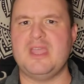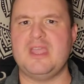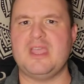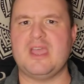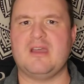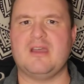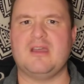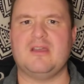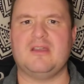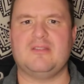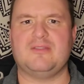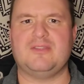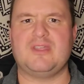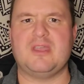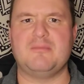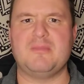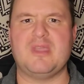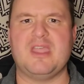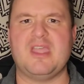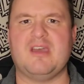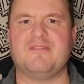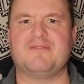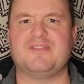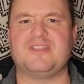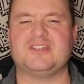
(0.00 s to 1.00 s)
may
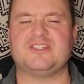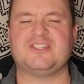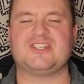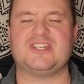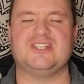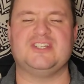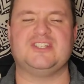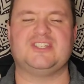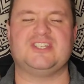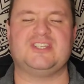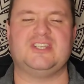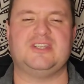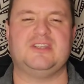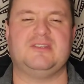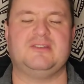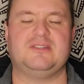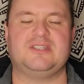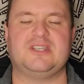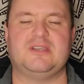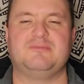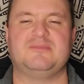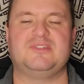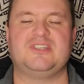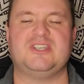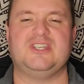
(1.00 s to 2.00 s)
they may have the
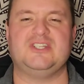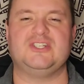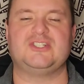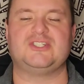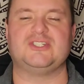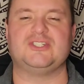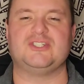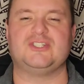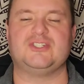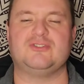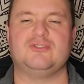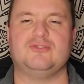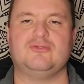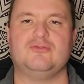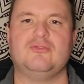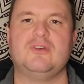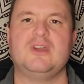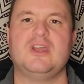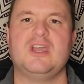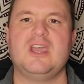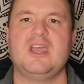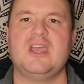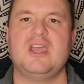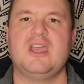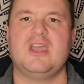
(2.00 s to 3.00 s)
temptation
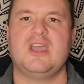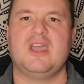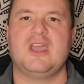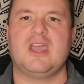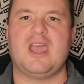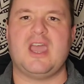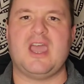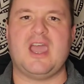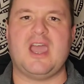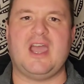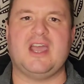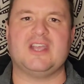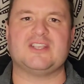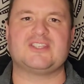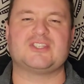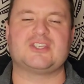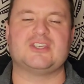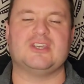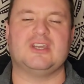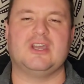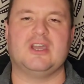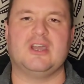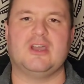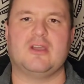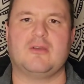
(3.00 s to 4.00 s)
to
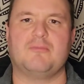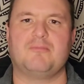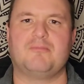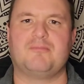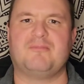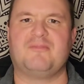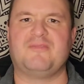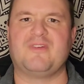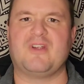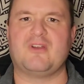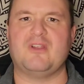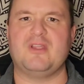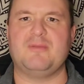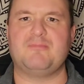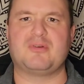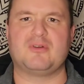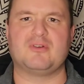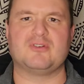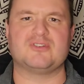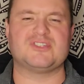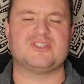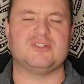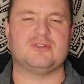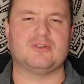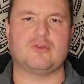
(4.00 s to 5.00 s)
ask very
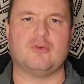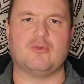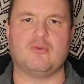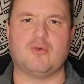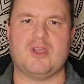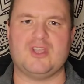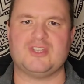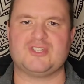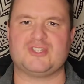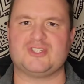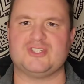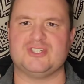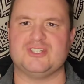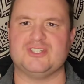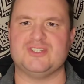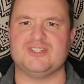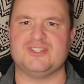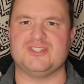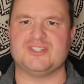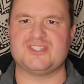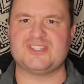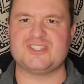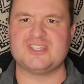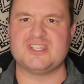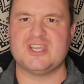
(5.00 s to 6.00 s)
personal
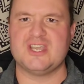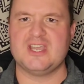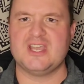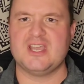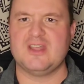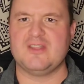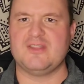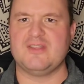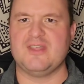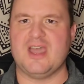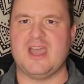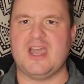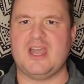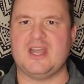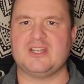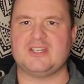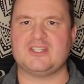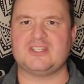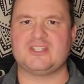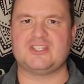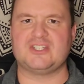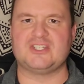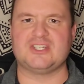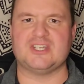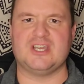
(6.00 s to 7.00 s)
questions
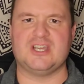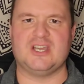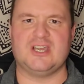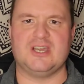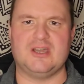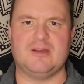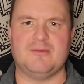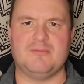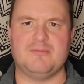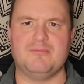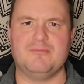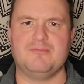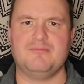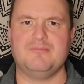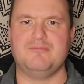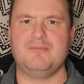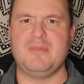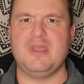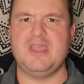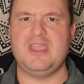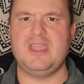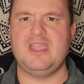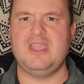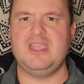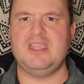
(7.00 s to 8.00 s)
that um,
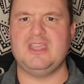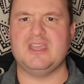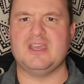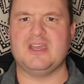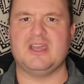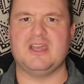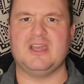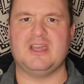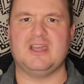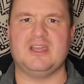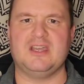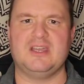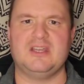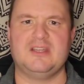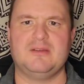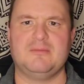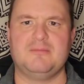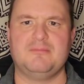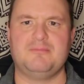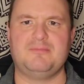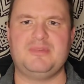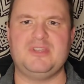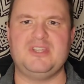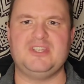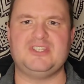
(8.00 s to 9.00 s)
may uh,
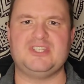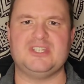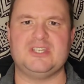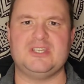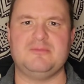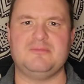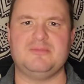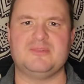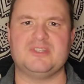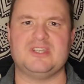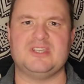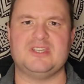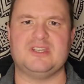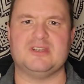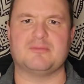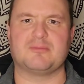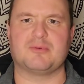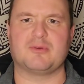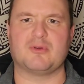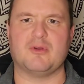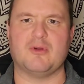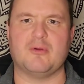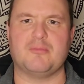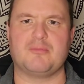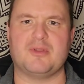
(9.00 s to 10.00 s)
be deemed
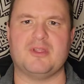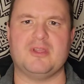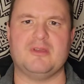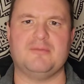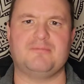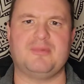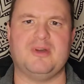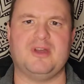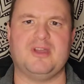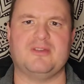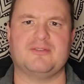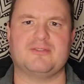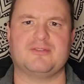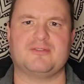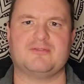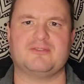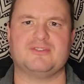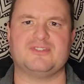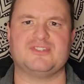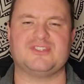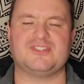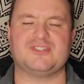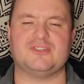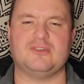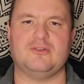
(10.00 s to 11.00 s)
inappropriate by
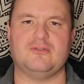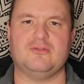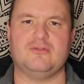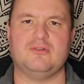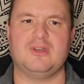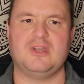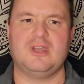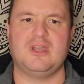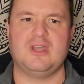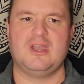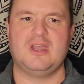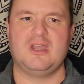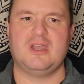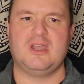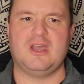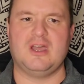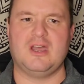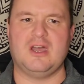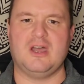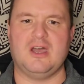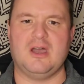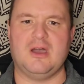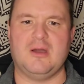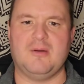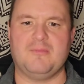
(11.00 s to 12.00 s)
others. So,
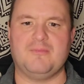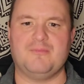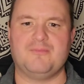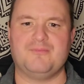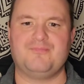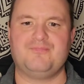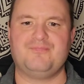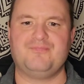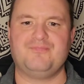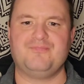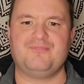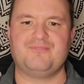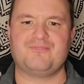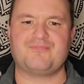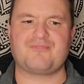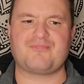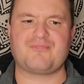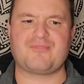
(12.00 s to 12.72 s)
um,